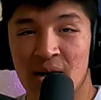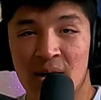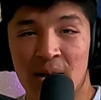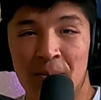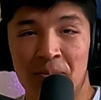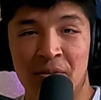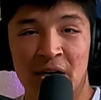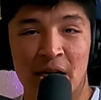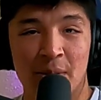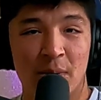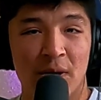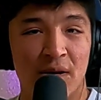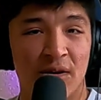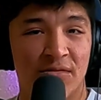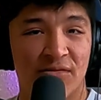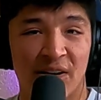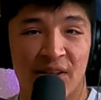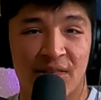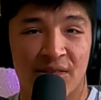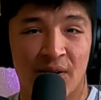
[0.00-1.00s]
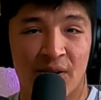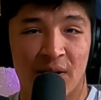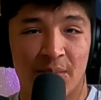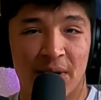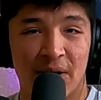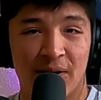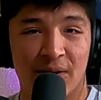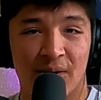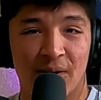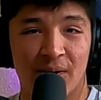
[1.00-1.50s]
Maybe if I thought
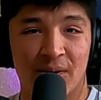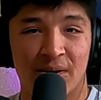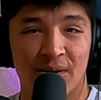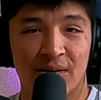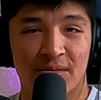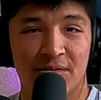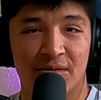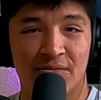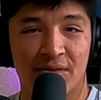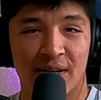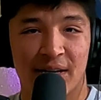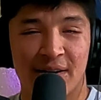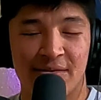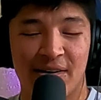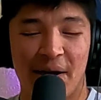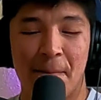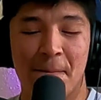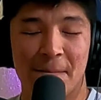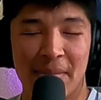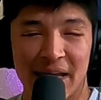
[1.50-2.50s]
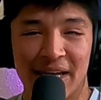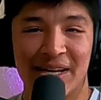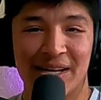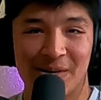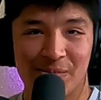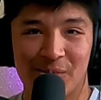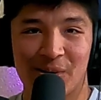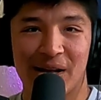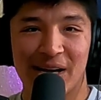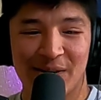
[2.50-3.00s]
about it hard enough, if I if I make it
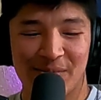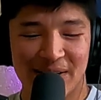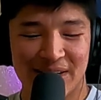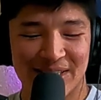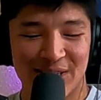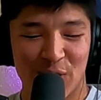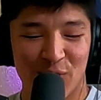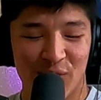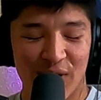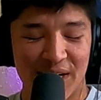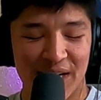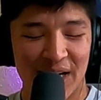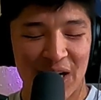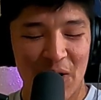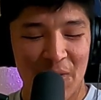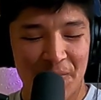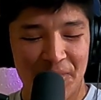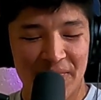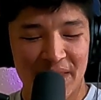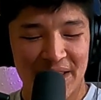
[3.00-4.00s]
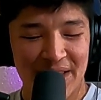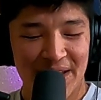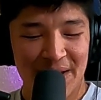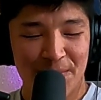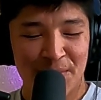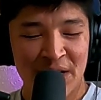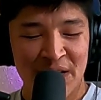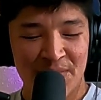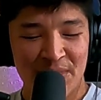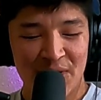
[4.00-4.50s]
apply to myself right now,
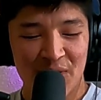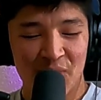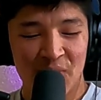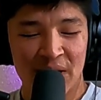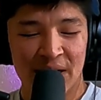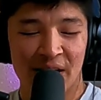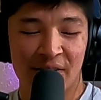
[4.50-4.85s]
maybe it would.